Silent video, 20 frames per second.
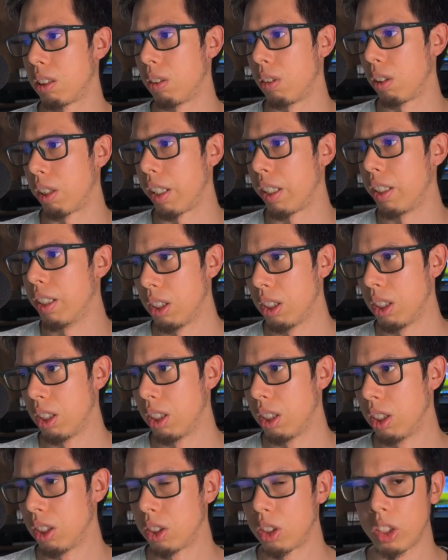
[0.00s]
Okay,
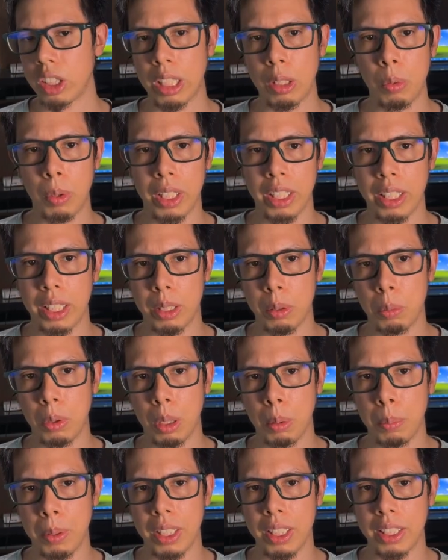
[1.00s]
so the query will
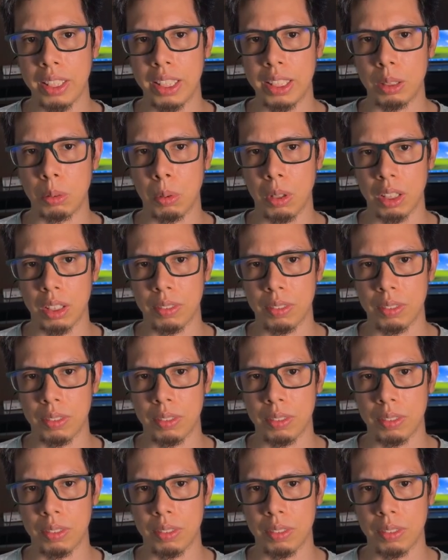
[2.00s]
be this one.